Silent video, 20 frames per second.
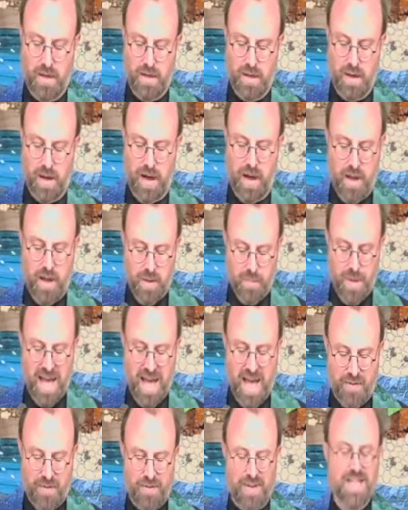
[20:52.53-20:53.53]
I am
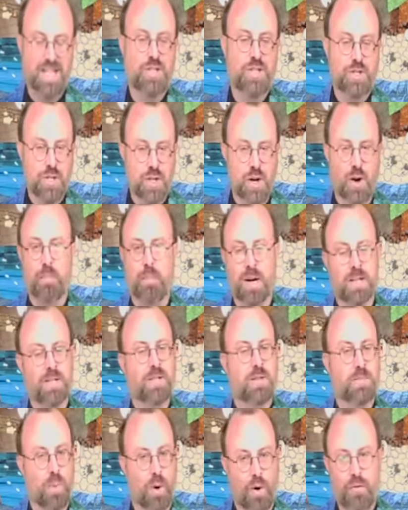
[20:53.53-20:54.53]
having so
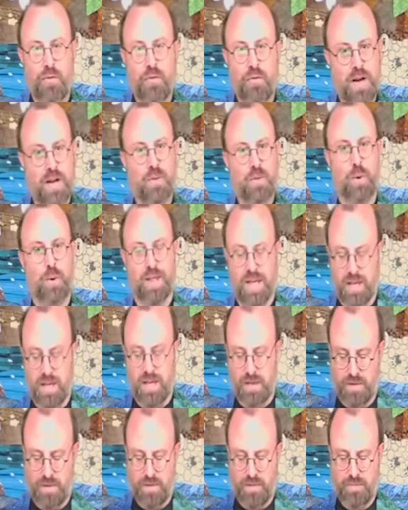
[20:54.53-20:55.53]
much more fun with it.
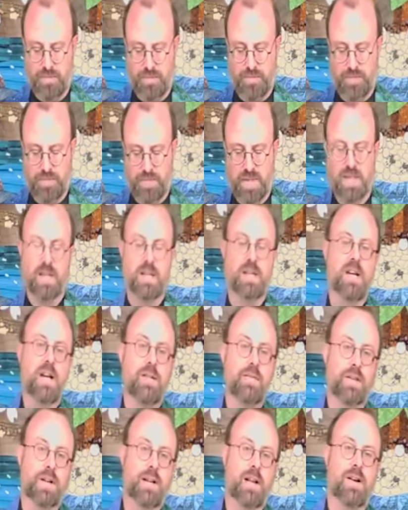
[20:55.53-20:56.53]

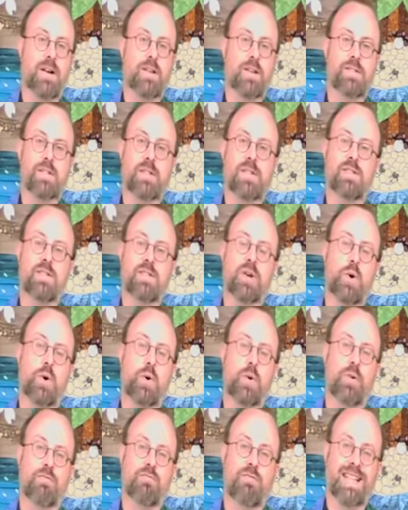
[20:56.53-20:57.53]
The class is
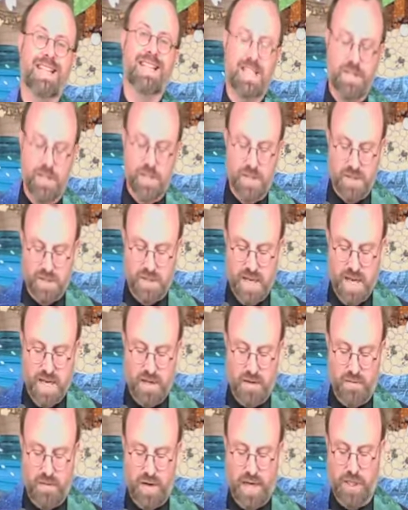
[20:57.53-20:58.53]
called Religious
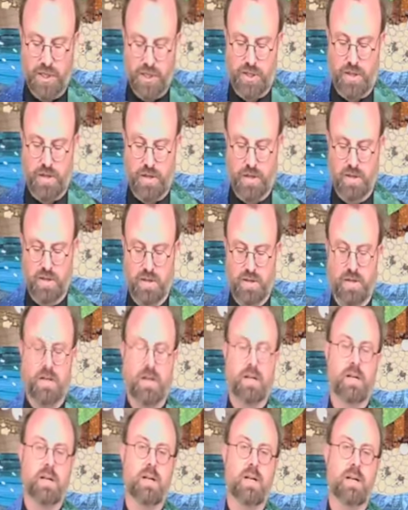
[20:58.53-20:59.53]
Innovation,
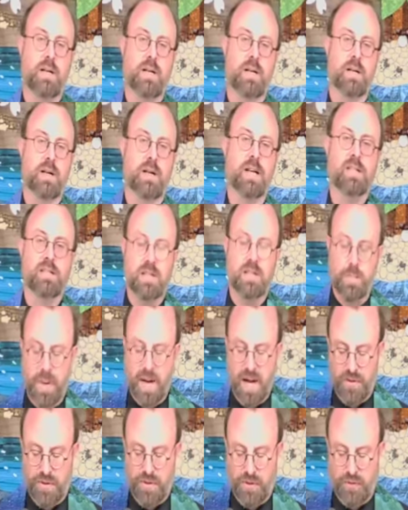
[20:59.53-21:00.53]
and it's
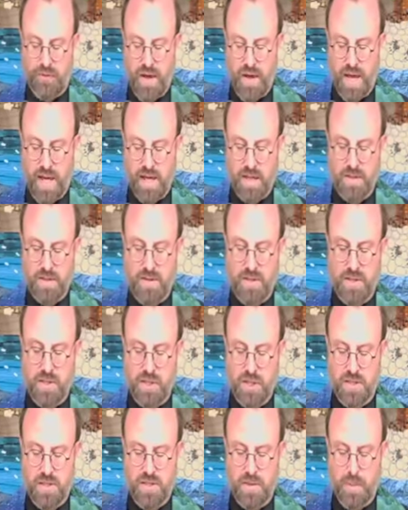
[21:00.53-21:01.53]
about the fact that
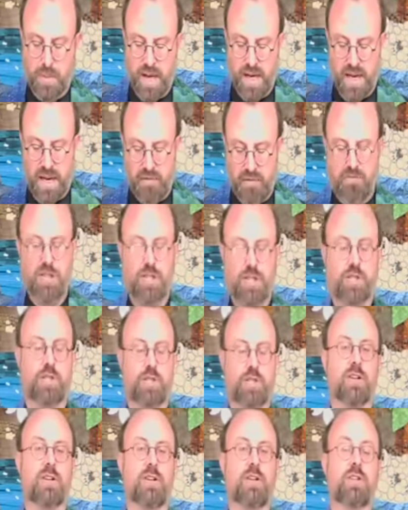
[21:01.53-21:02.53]
just about every
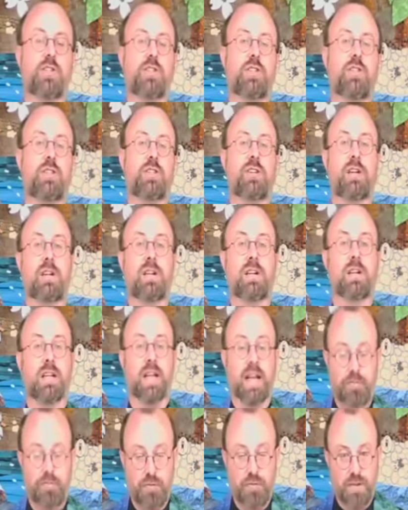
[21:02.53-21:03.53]
church,
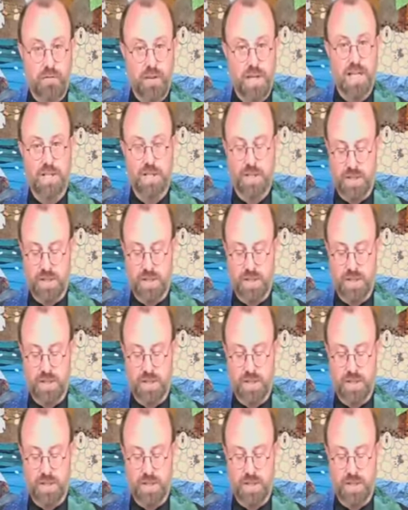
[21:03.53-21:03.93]
every religious